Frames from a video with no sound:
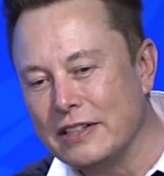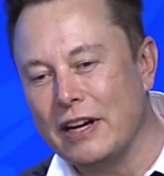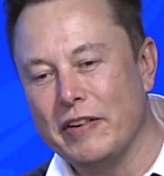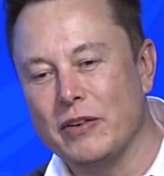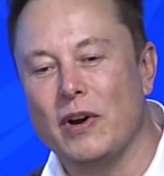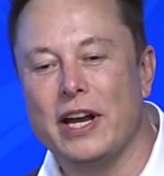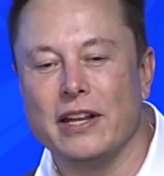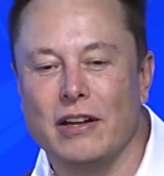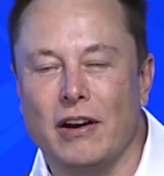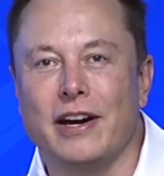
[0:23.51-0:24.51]
I mean, right on
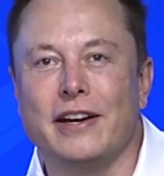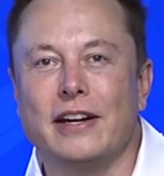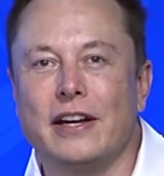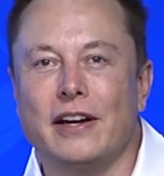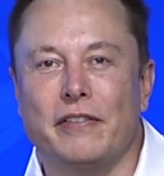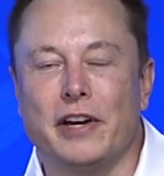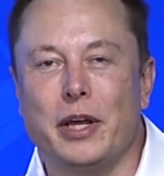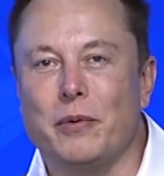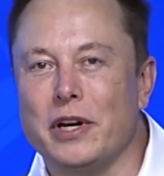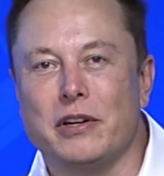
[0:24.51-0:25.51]
the heart of
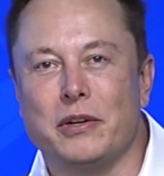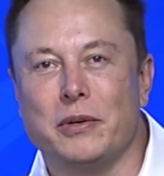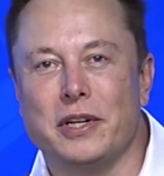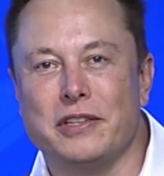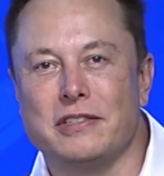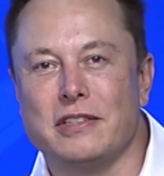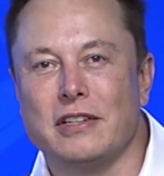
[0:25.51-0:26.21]
anyone who is